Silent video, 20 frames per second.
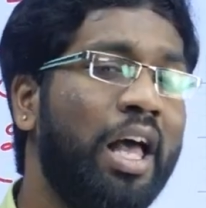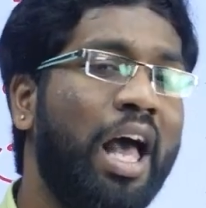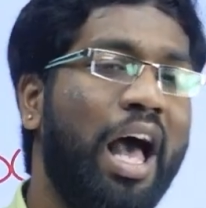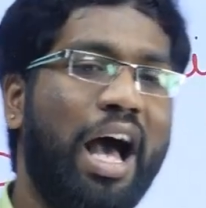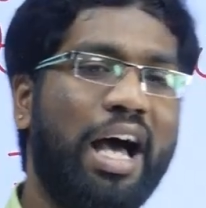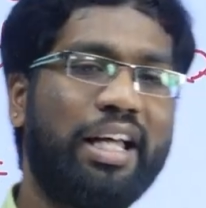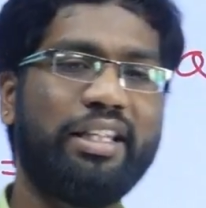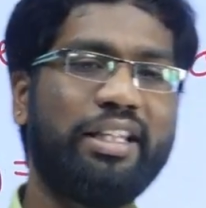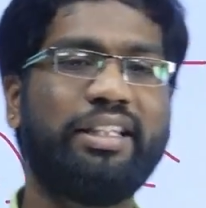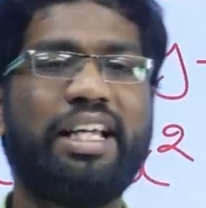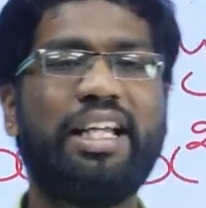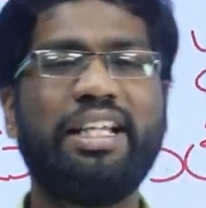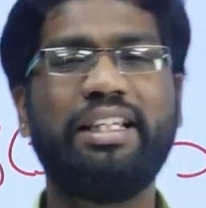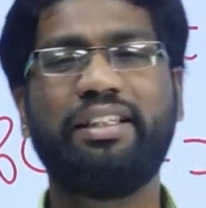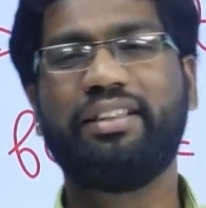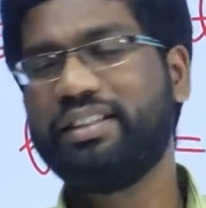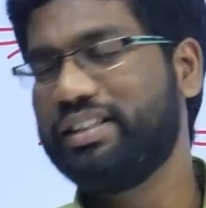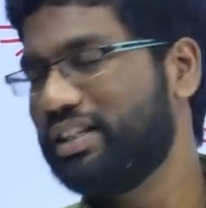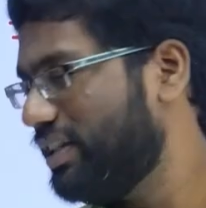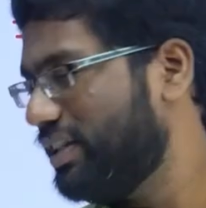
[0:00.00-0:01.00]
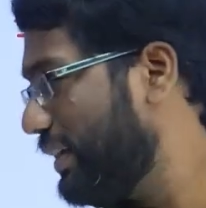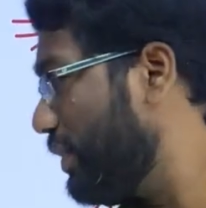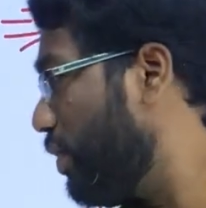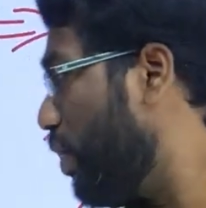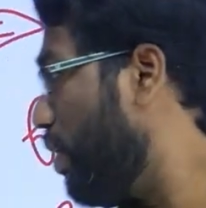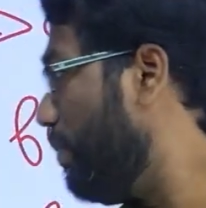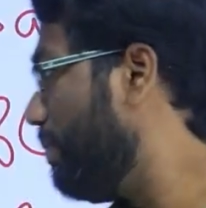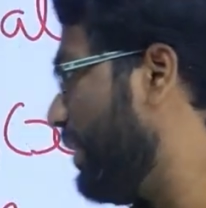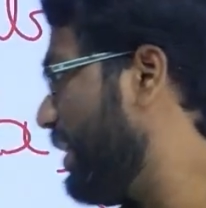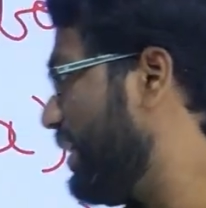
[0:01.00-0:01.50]
Other than this
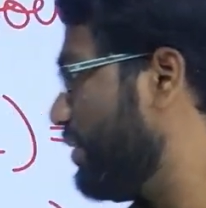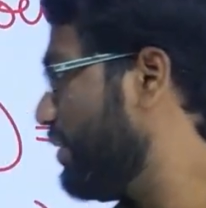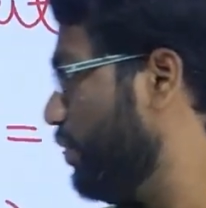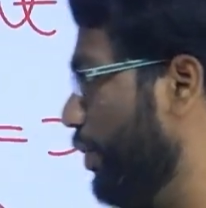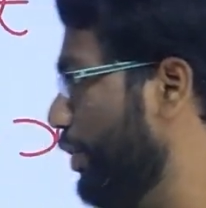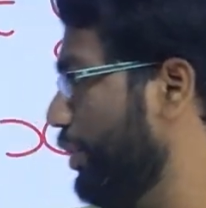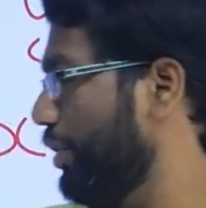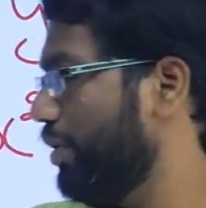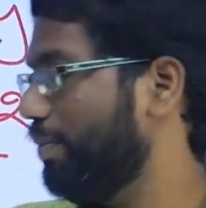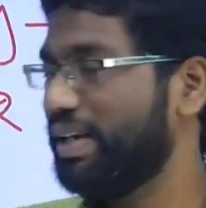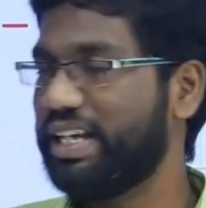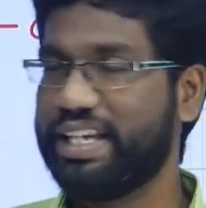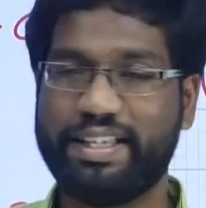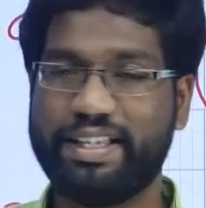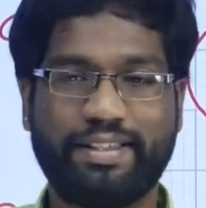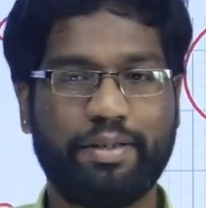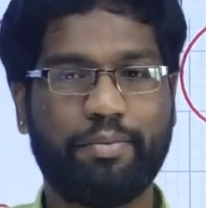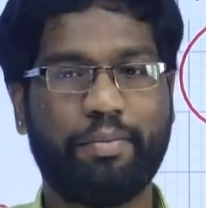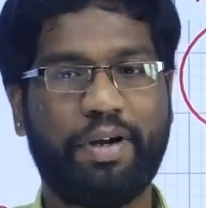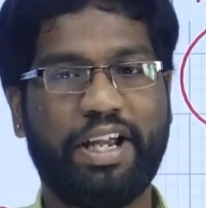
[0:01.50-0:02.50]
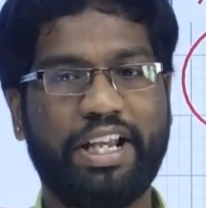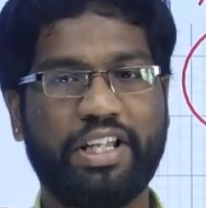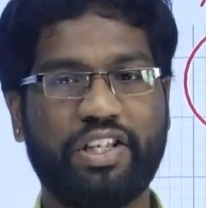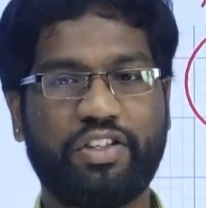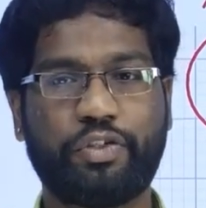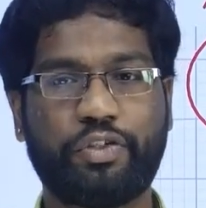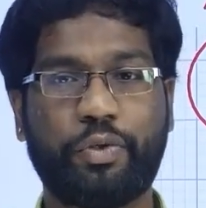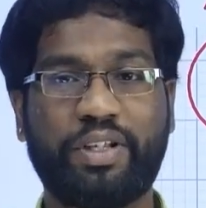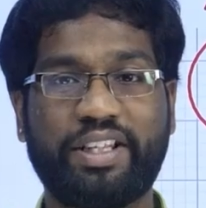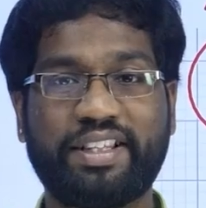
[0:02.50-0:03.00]
topic is going to be easy, my dear
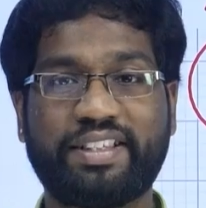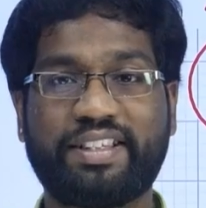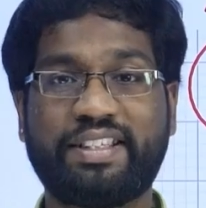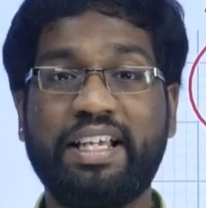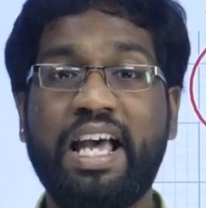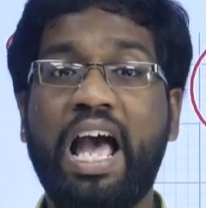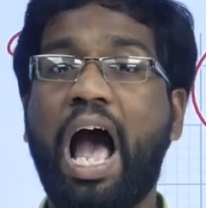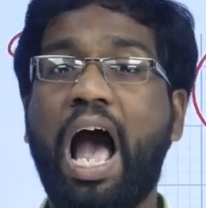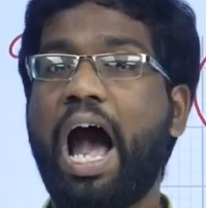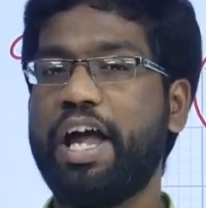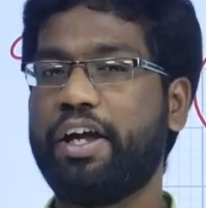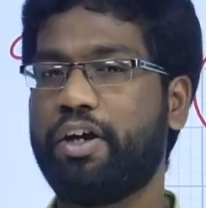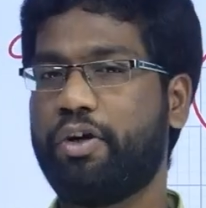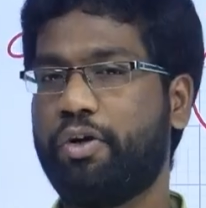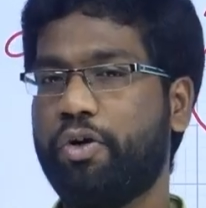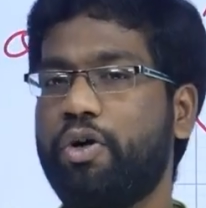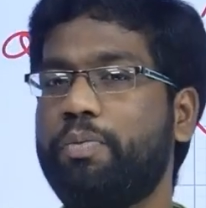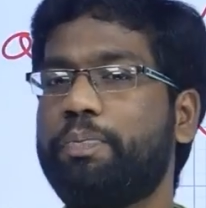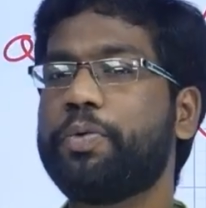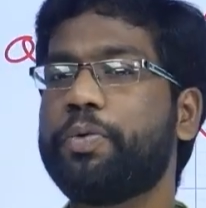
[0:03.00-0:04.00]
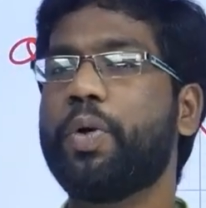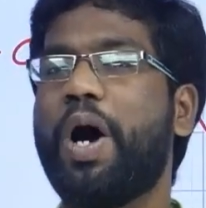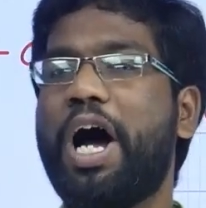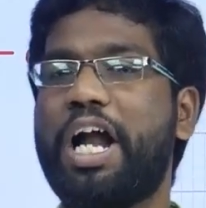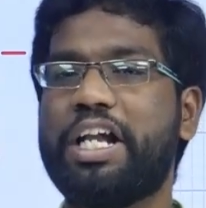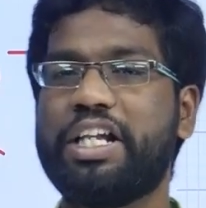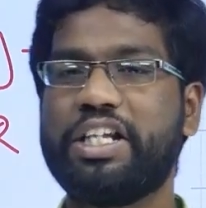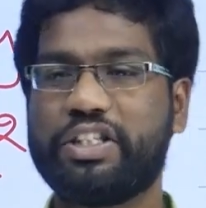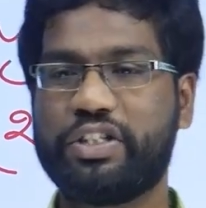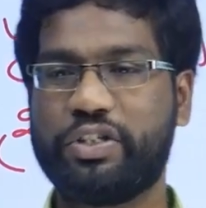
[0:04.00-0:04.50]
students. I hope you
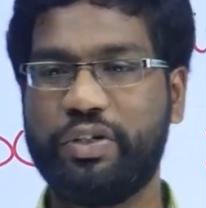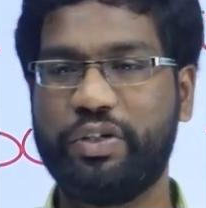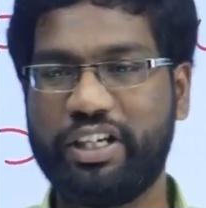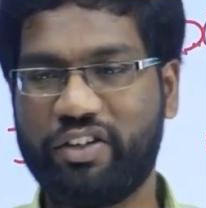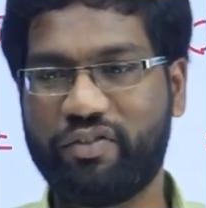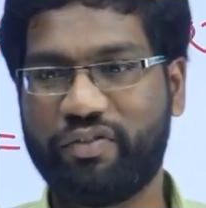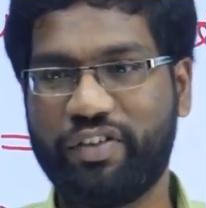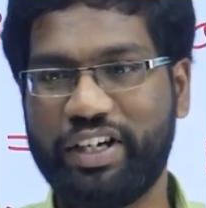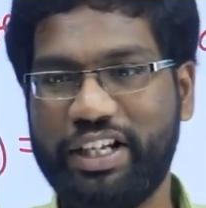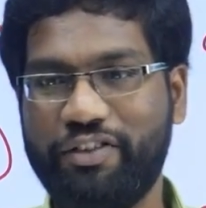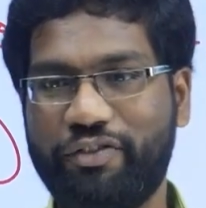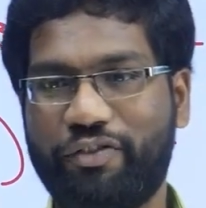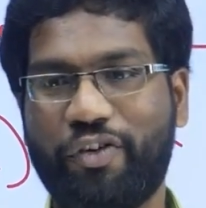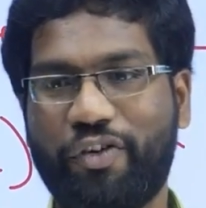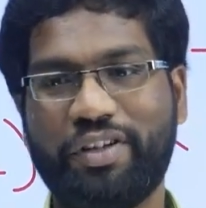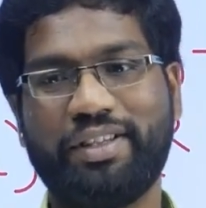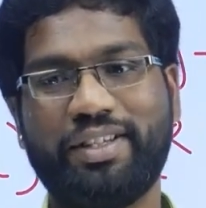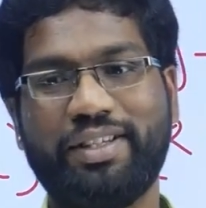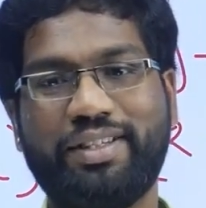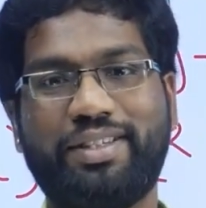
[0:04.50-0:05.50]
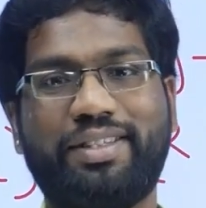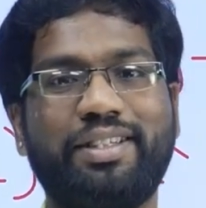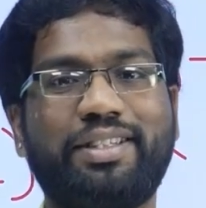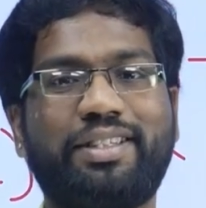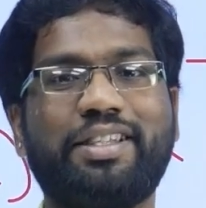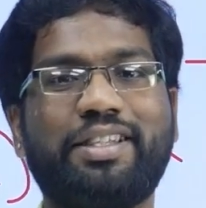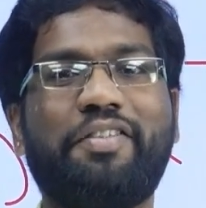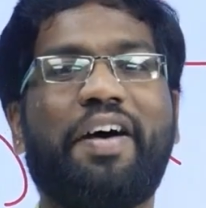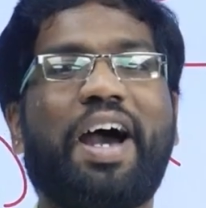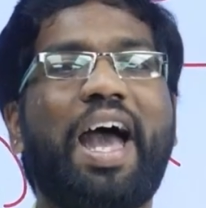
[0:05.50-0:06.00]
understood it well. For this
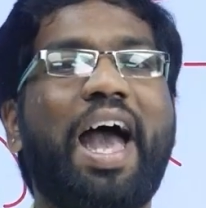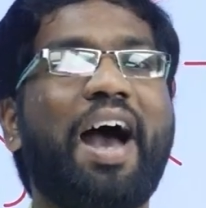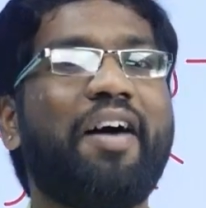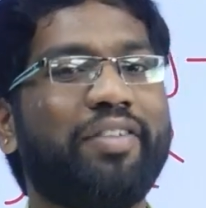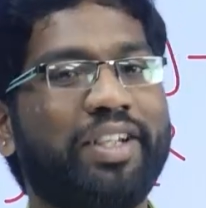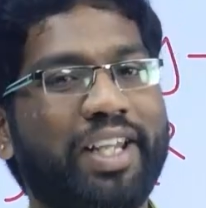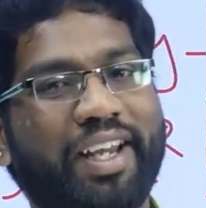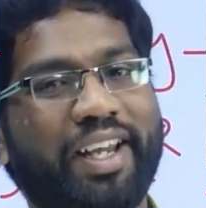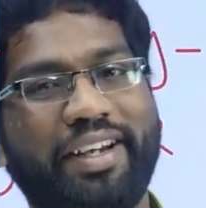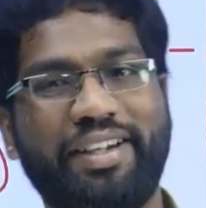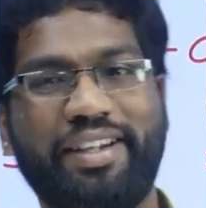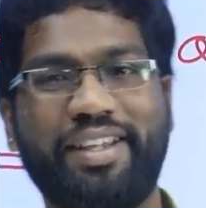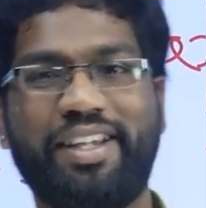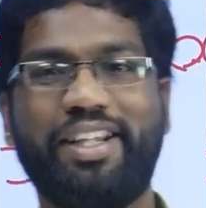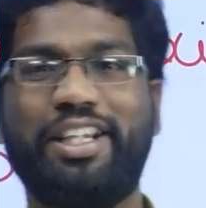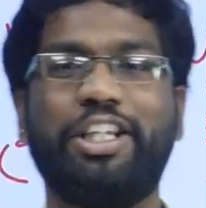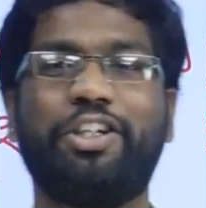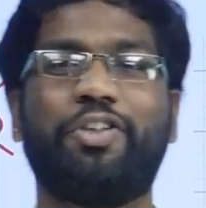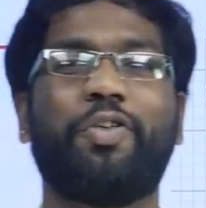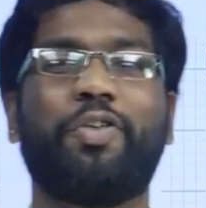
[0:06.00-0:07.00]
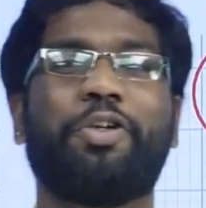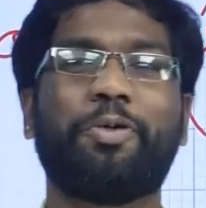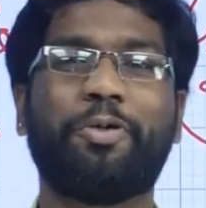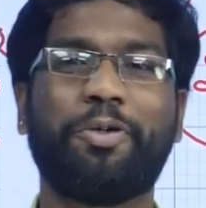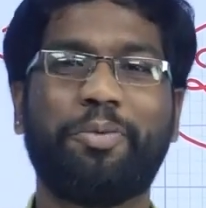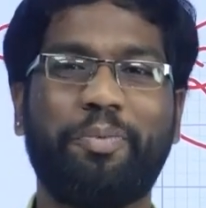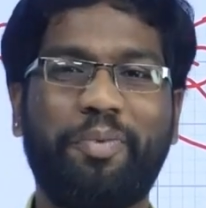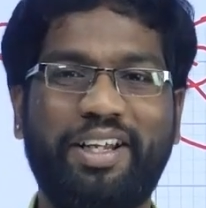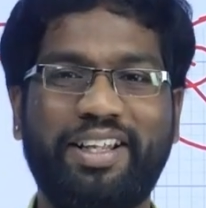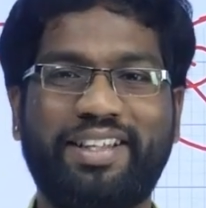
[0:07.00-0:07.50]
itself, I have taken nearly
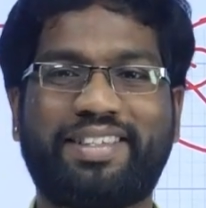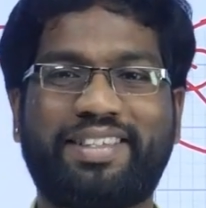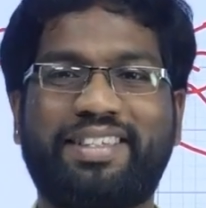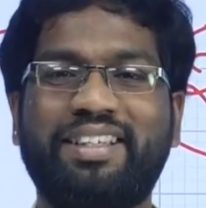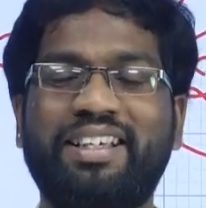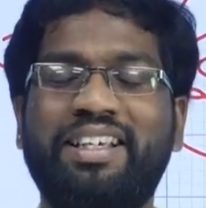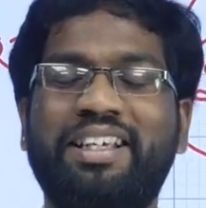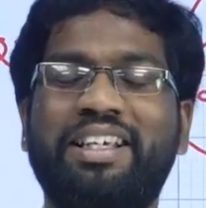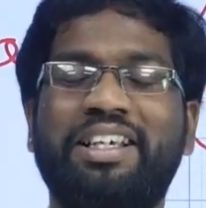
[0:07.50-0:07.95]
21 minutes.